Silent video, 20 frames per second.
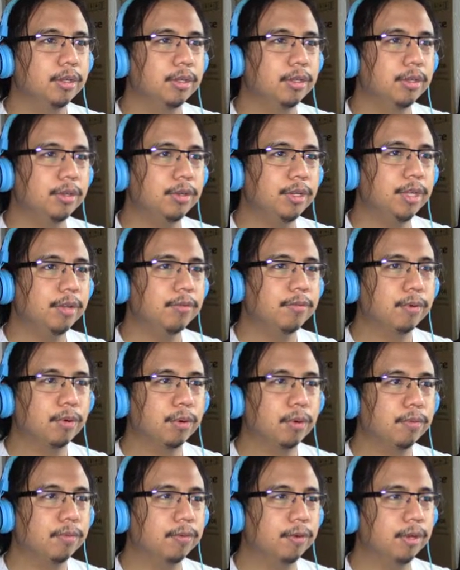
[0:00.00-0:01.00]
You date for
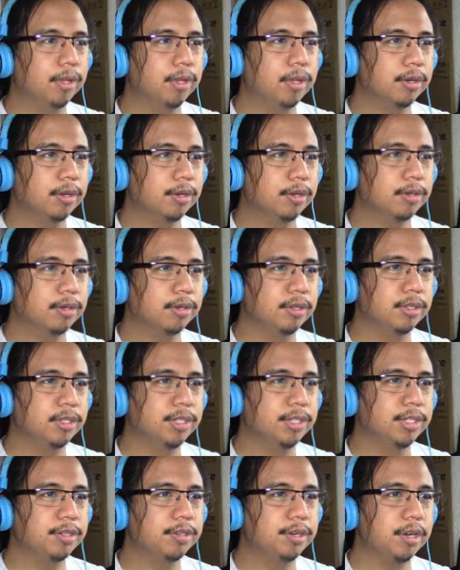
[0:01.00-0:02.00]
over a year,
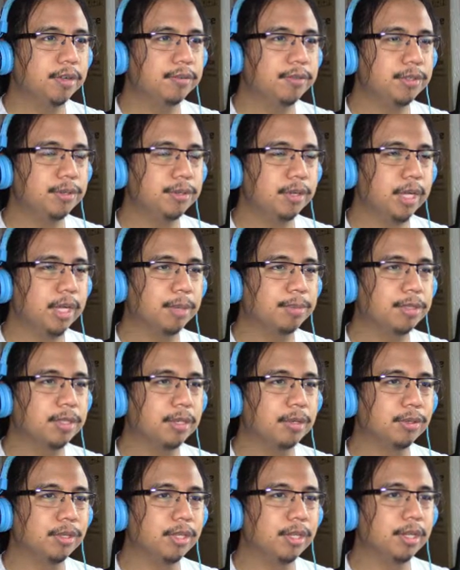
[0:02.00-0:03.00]
she drives you
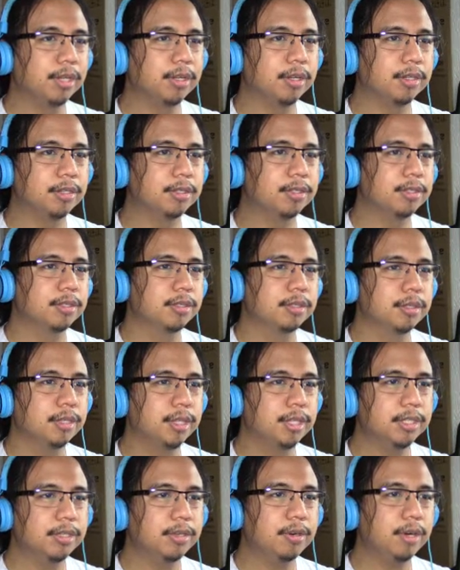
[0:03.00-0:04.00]
absolutely nuts.
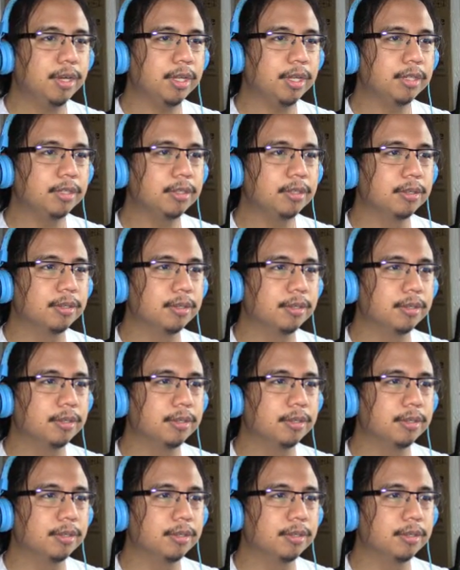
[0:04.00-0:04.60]
It's great.